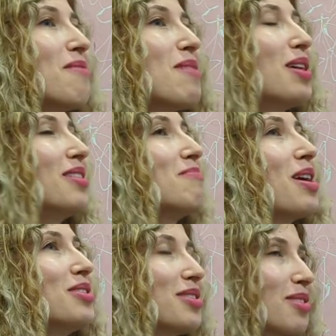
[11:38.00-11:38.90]

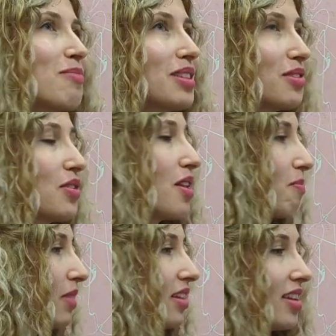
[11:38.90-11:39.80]
imagining something different,
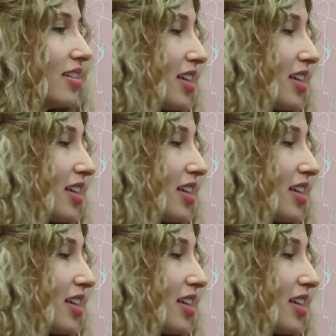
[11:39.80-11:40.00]
but then